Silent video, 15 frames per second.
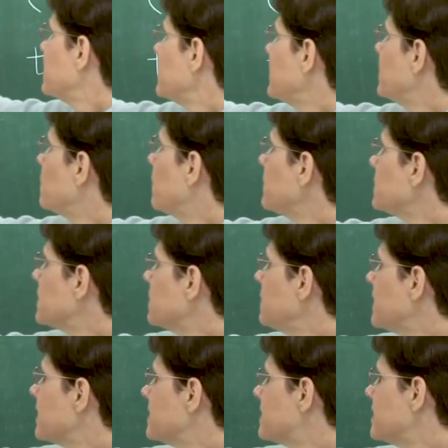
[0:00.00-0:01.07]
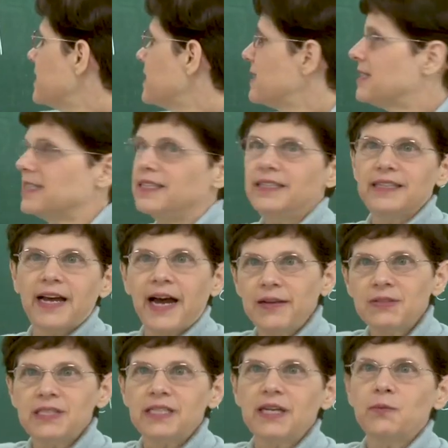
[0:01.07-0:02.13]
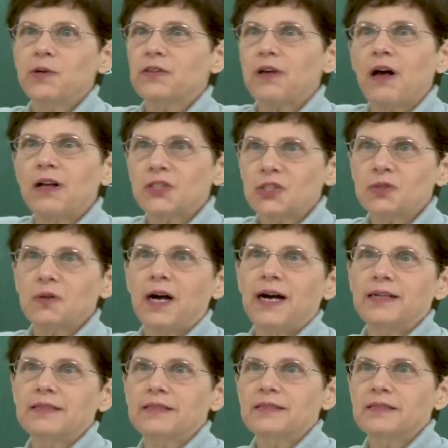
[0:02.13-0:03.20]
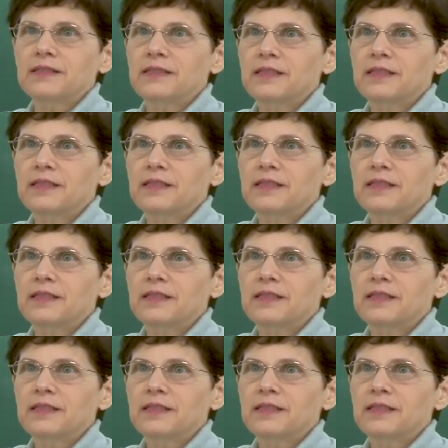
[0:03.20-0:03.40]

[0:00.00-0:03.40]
In order to be consistent, I've stuck with all schwas.